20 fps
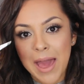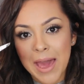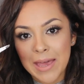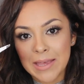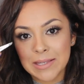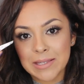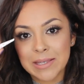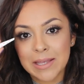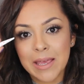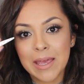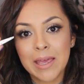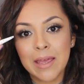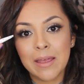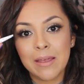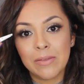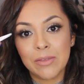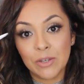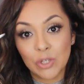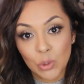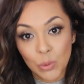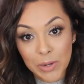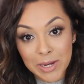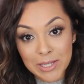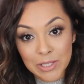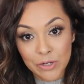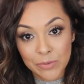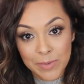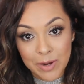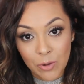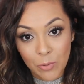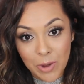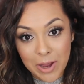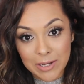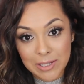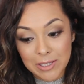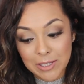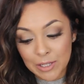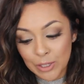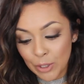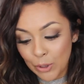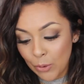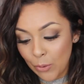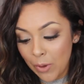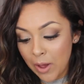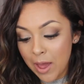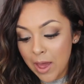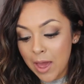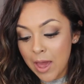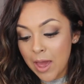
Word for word: as the Tweezerman ones do.